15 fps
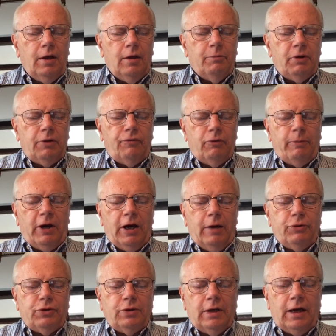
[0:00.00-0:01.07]
But if the
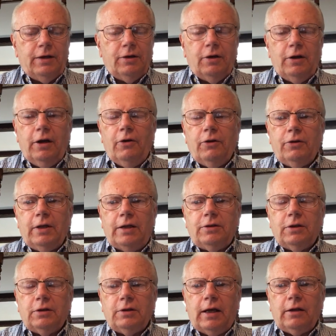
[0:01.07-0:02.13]
Bible's not inerrant, that's
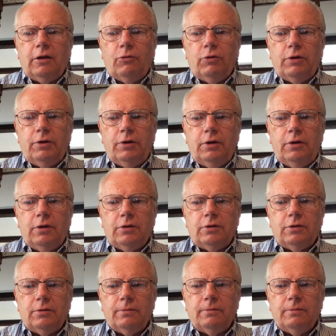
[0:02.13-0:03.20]
exactly what it is